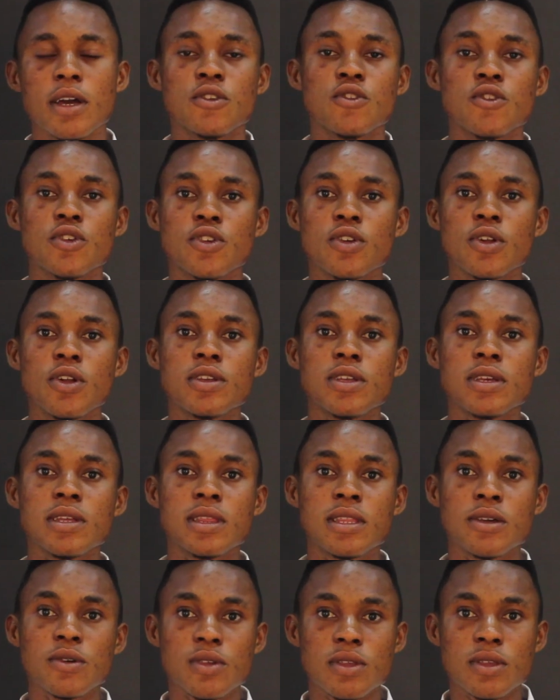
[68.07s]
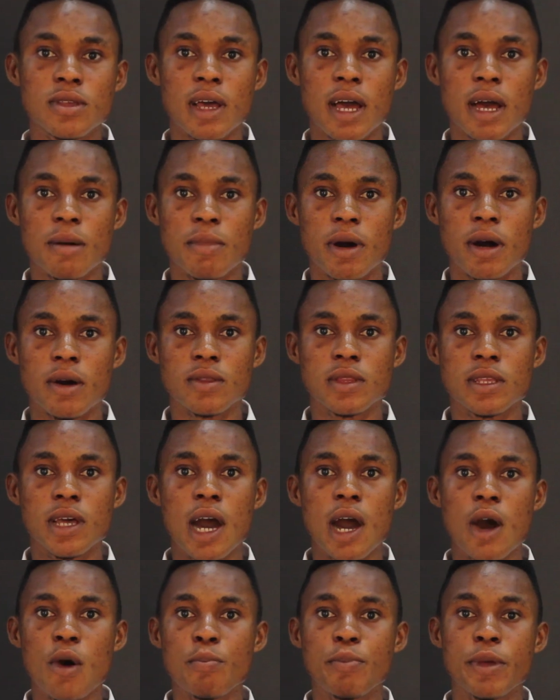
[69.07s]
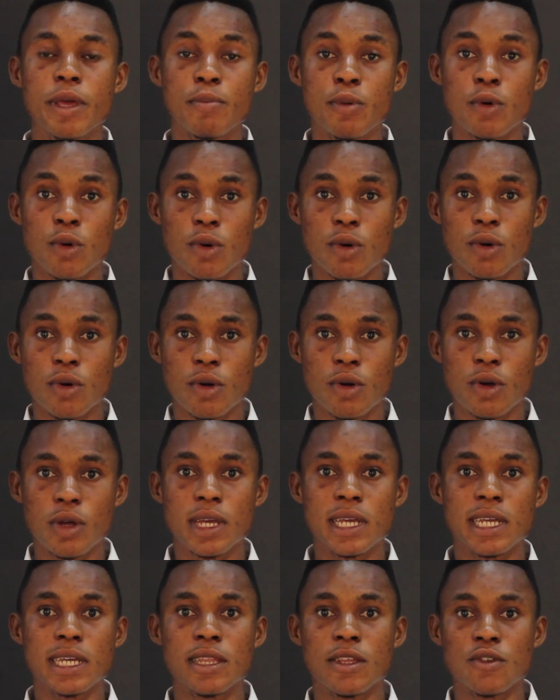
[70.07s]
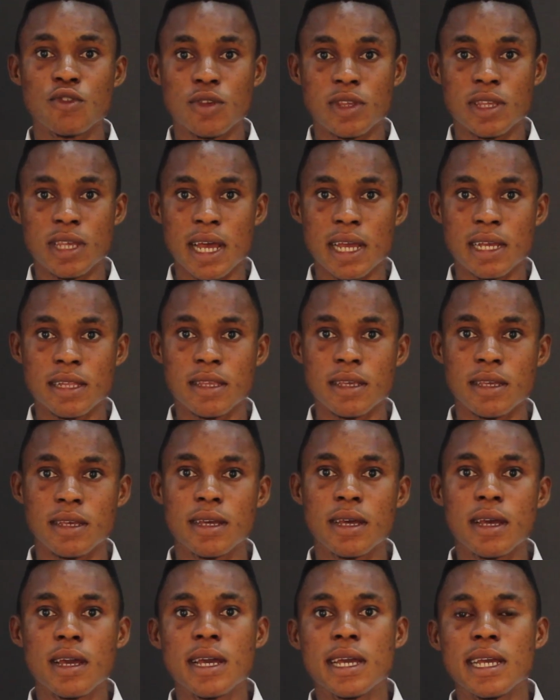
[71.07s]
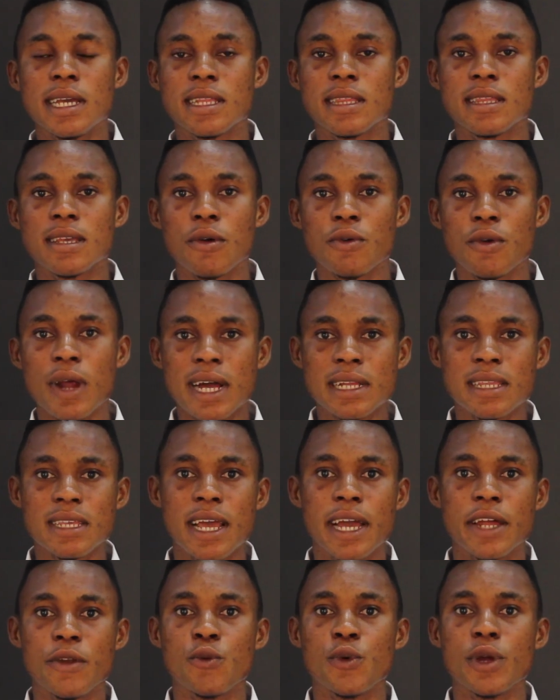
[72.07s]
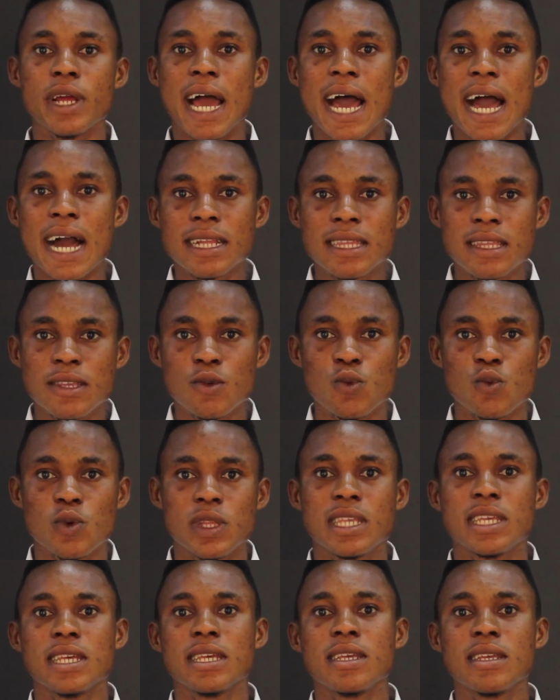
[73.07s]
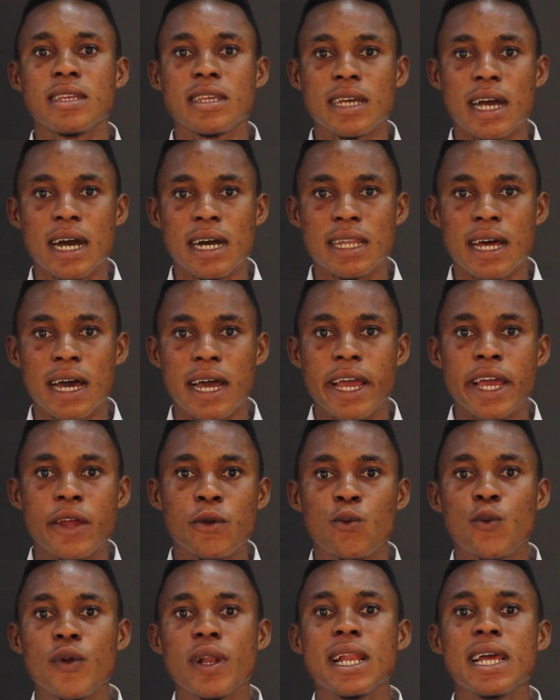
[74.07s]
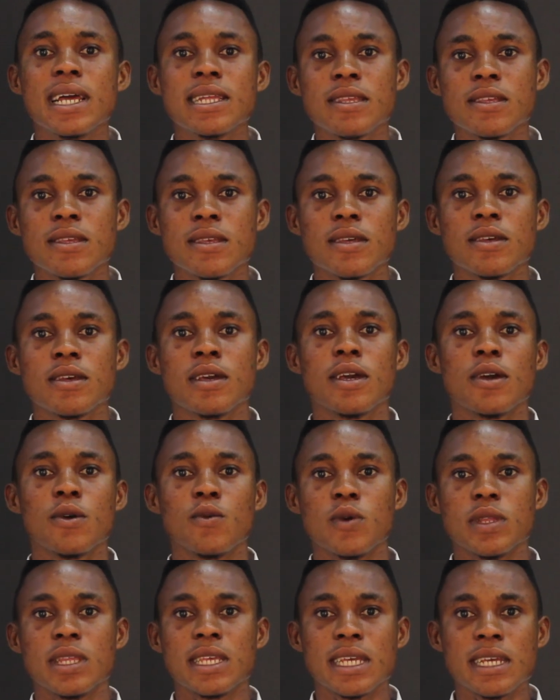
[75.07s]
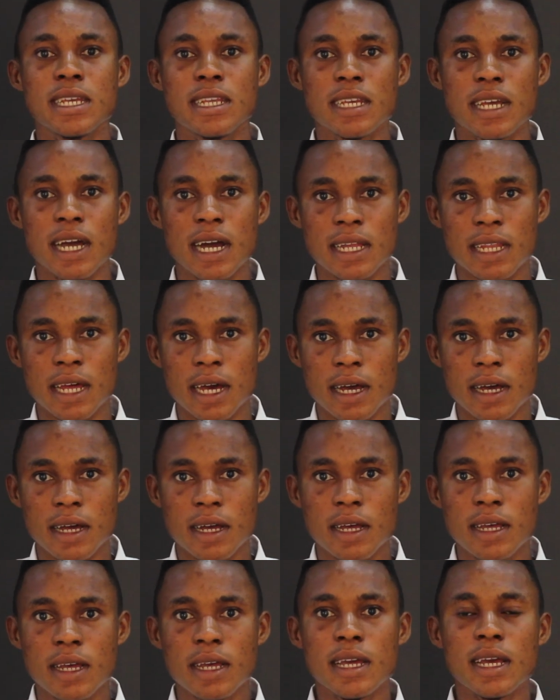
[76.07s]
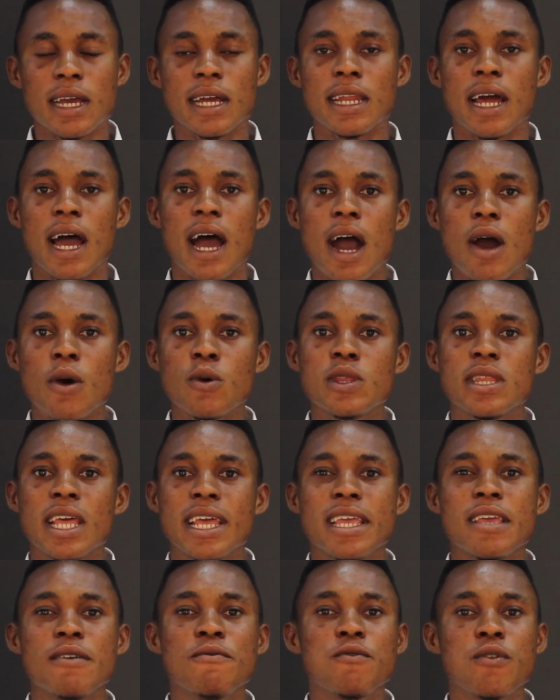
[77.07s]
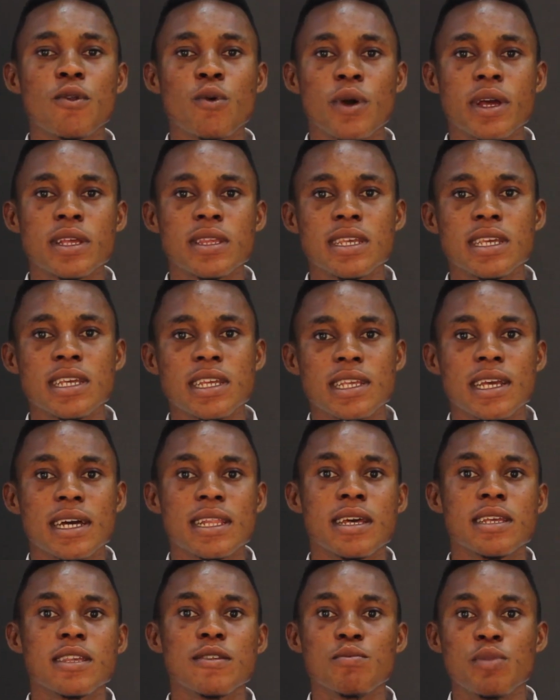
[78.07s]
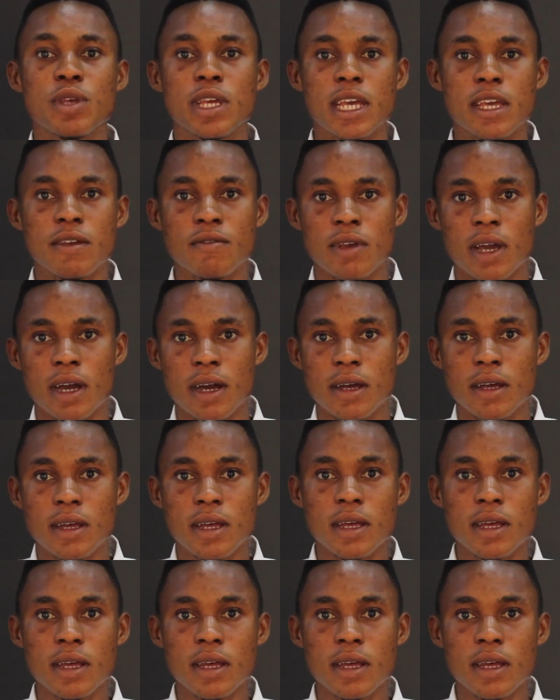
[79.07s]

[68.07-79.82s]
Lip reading: Sociology deals about how people in the society interact and react with each other and relate with each other, and how they influence each other's behavior.